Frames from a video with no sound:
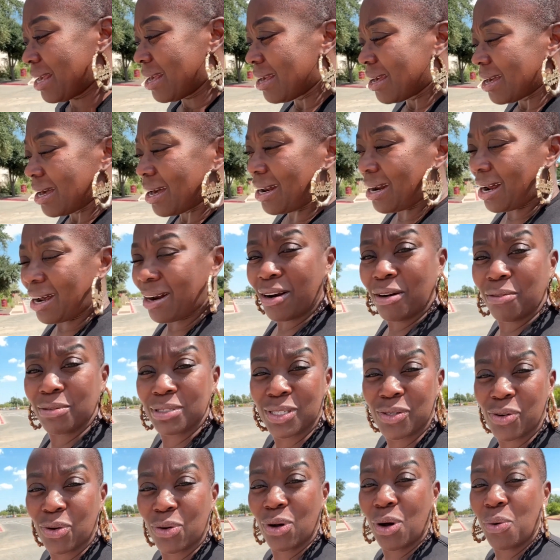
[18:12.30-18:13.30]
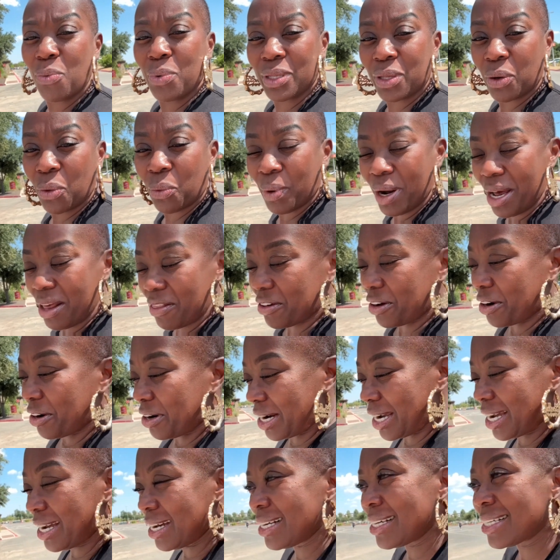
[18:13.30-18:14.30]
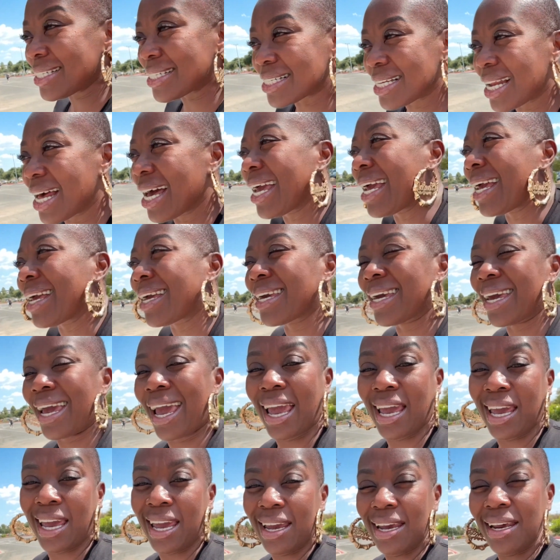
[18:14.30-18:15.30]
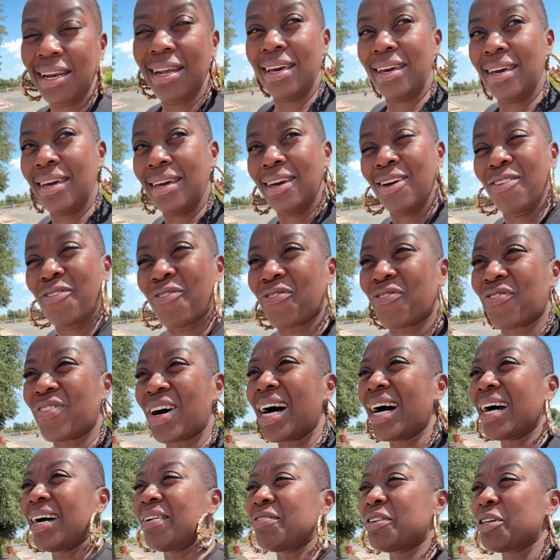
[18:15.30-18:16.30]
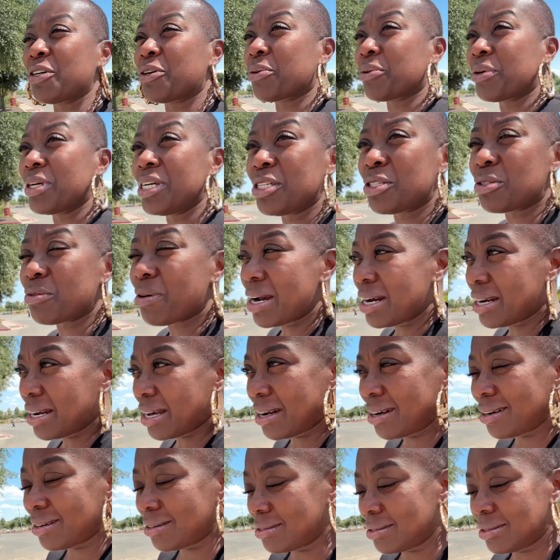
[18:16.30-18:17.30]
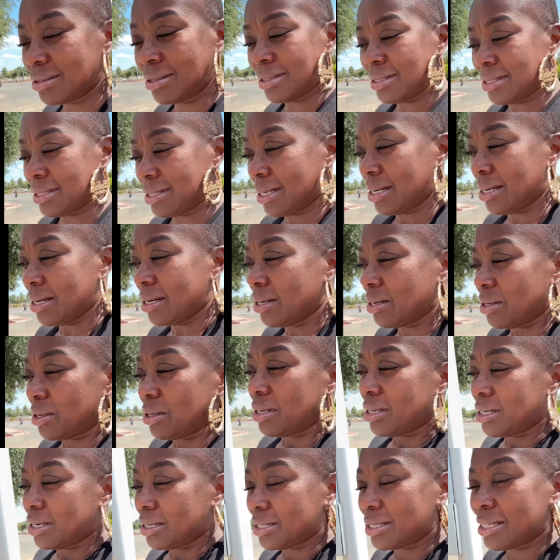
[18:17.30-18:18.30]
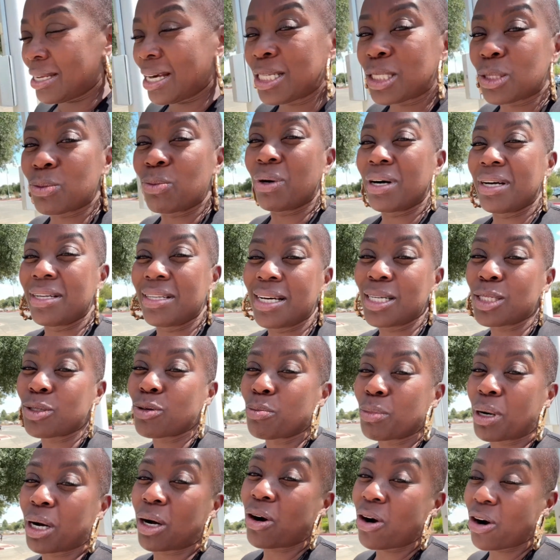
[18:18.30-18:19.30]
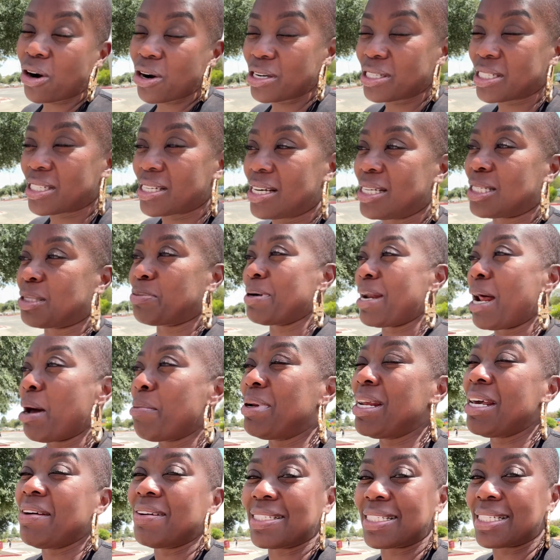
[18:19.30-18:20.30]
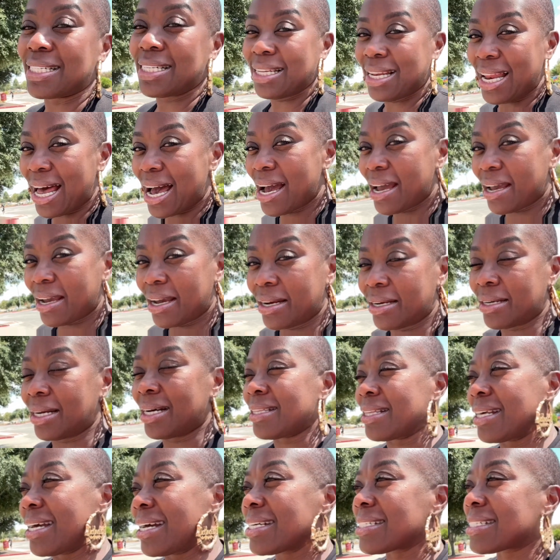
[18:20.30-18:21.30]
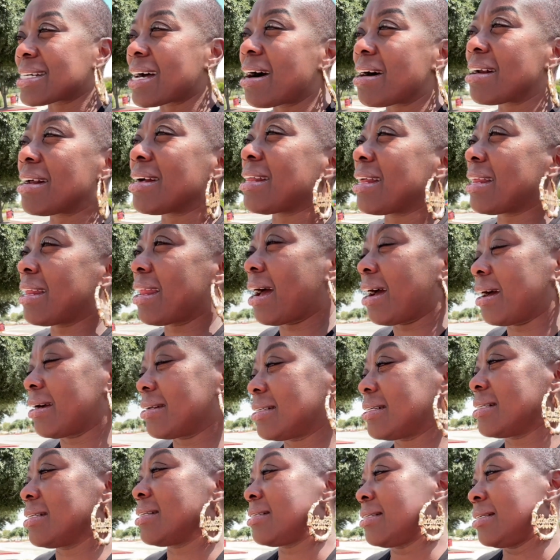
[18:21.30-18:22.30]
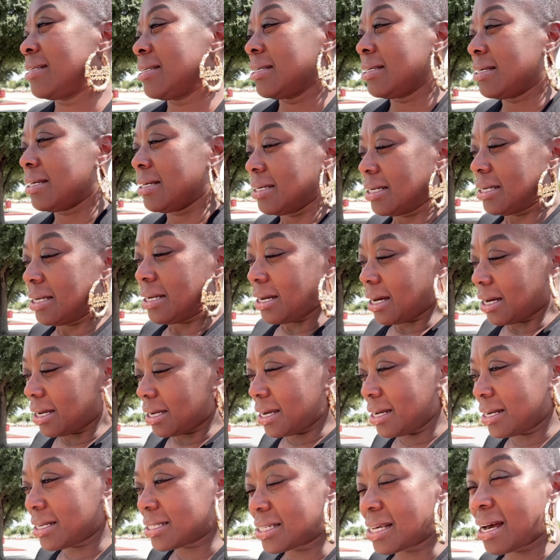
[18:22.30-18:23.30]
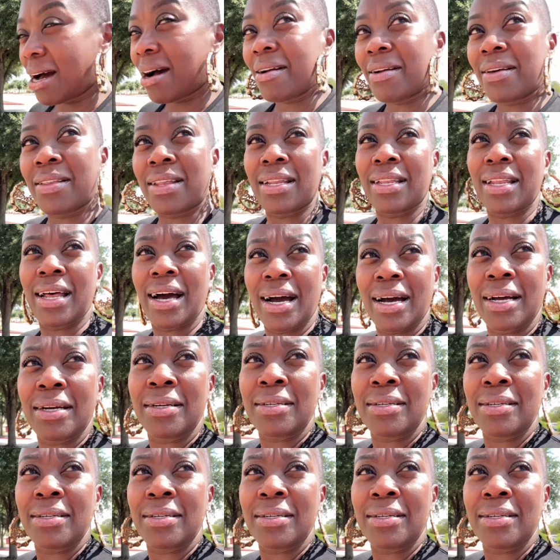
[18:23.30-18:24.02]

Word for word: And I don't know what's going on with the weather. It is like 85 degrees right now. That's what my car says, but I believe it's lying. I think it's hotter than that. It is hotter than that.